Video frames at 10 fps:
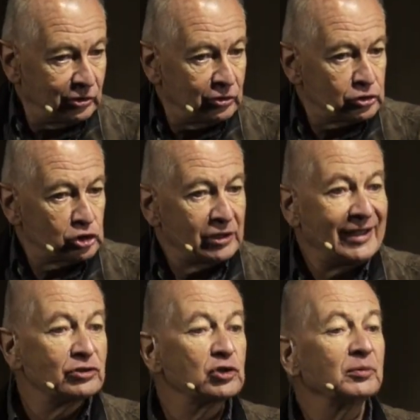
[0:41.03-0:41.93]
should
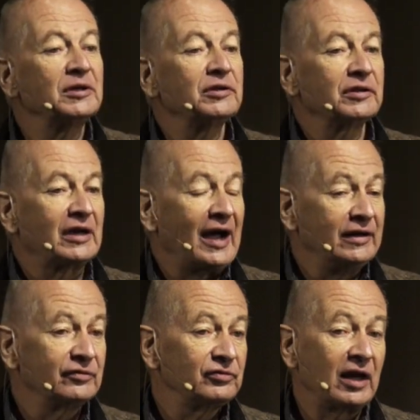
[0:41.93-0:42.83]
enter into the kind
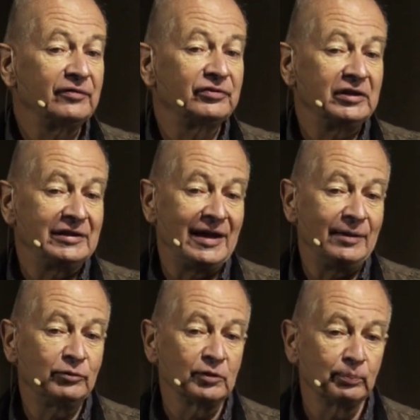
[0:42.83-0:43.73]
of life that he
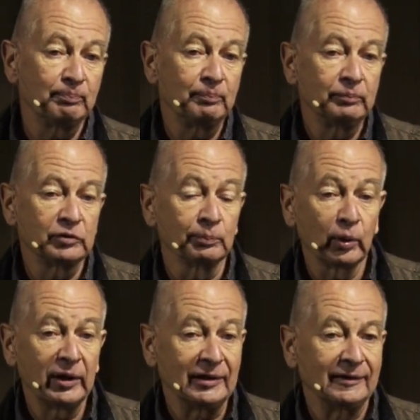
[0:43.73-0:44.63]
came to bring.